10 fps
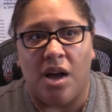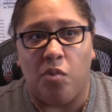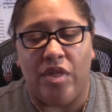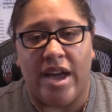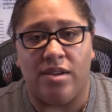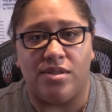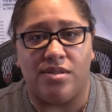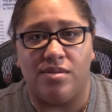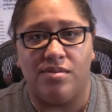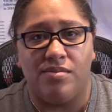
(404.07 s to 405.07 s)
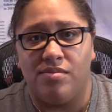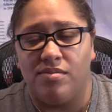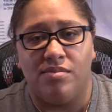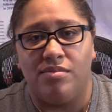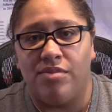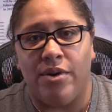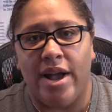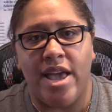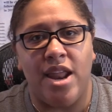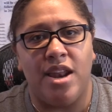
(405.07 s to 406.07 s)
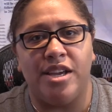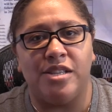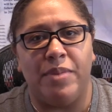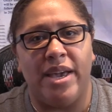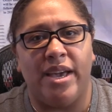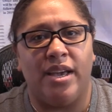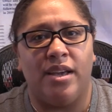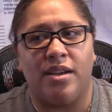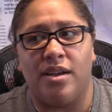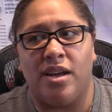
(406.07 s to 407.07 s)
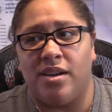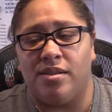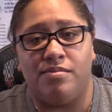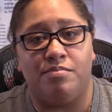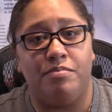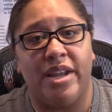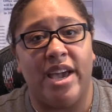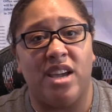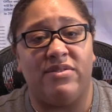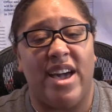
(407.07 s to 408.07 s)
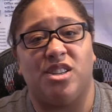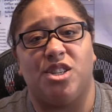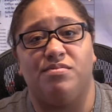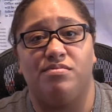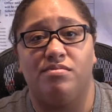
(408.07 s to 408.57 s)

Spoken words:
without their identities being a mitigating factor.